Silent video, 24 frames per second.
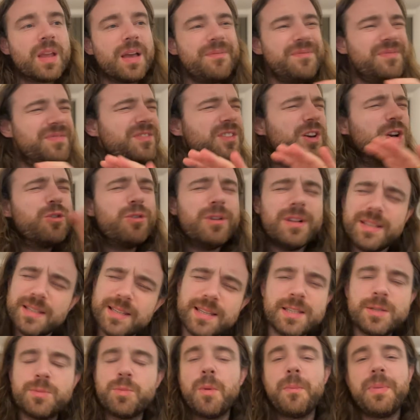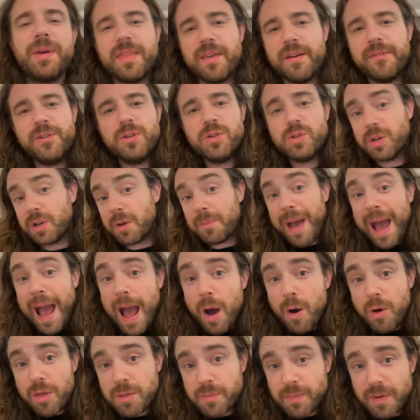The criticism would be that if you took him
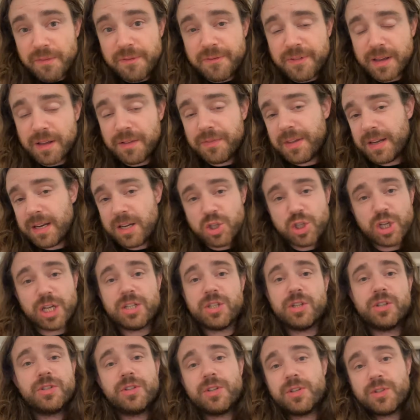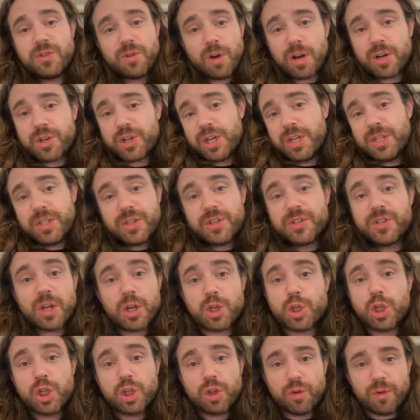out of the midfield, then it changes the structure to
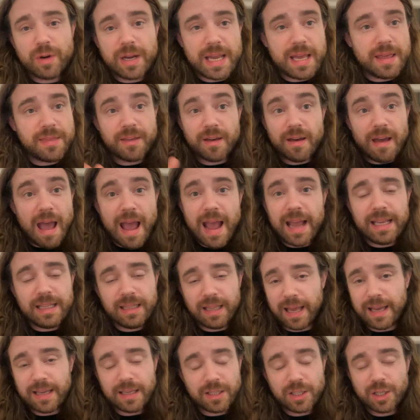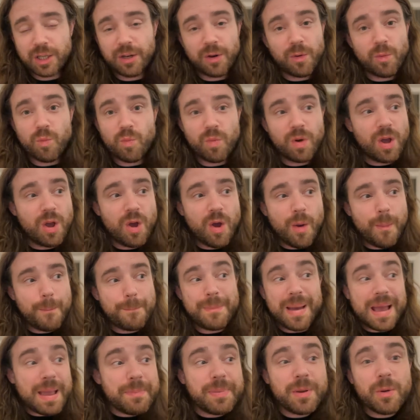such a degree that, hey,
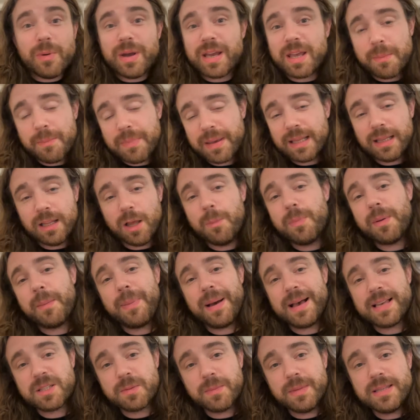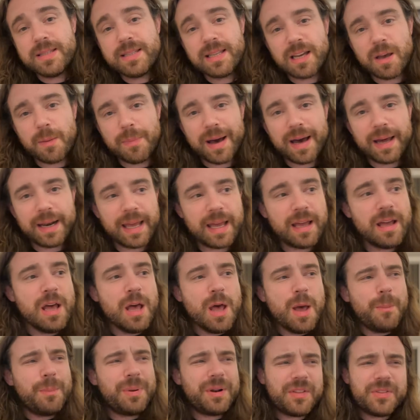maybe we can be a little bit pessimistic about it.
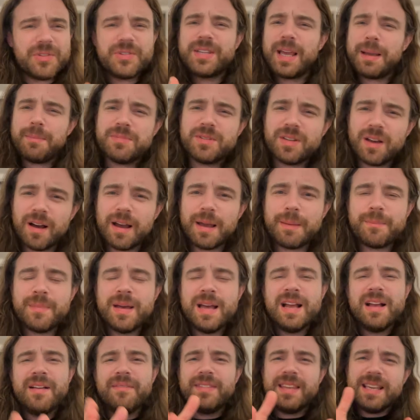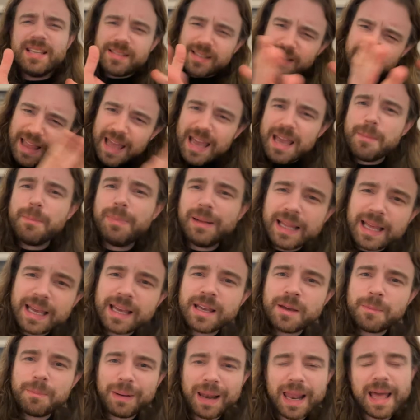But at the same time, these
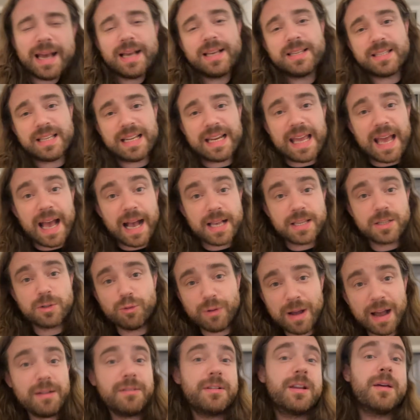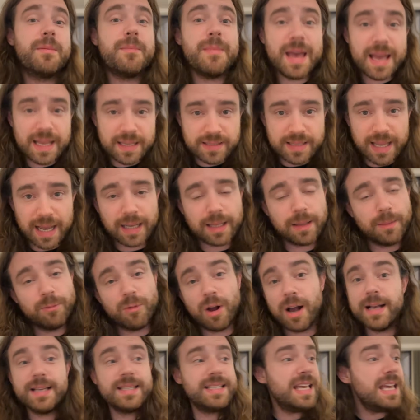enabling players that he has around him in Declan
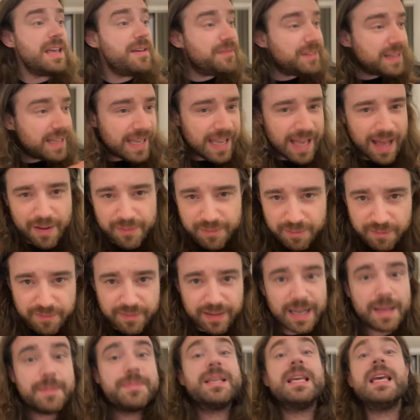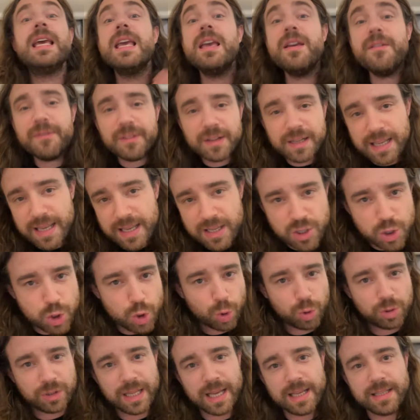Rice, even in Calvin Phillips, even in
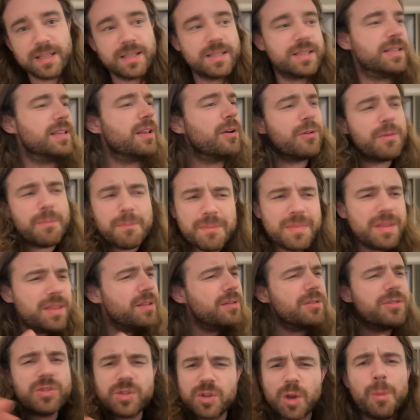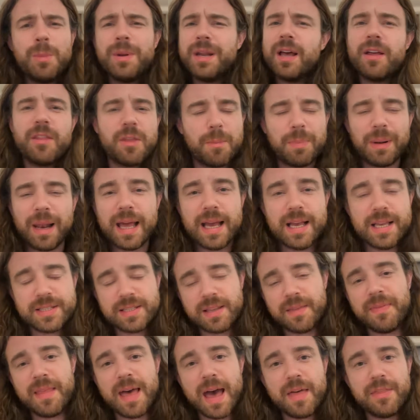Jordan Henderson, there are so many other players
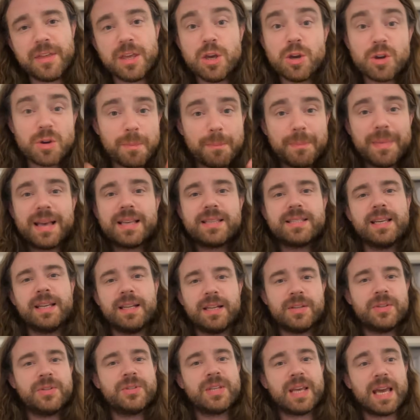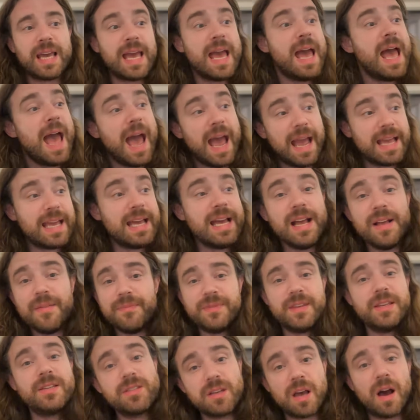in there that you could mix in and say, hey,
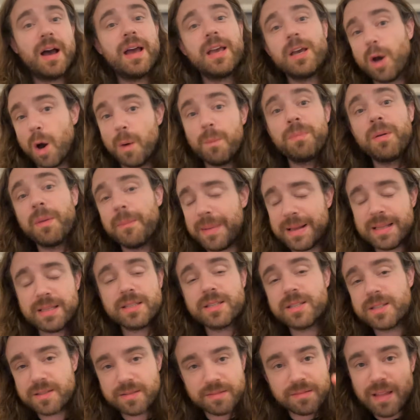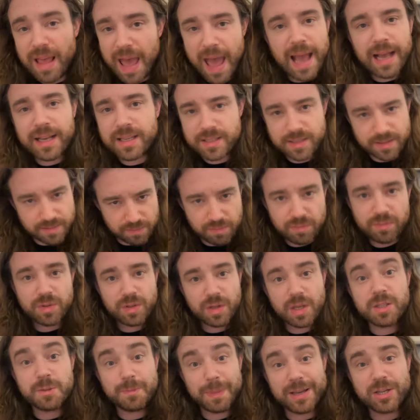this guy complements X,
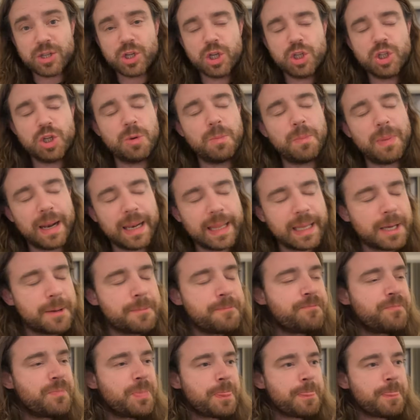especially Jude Bellingham.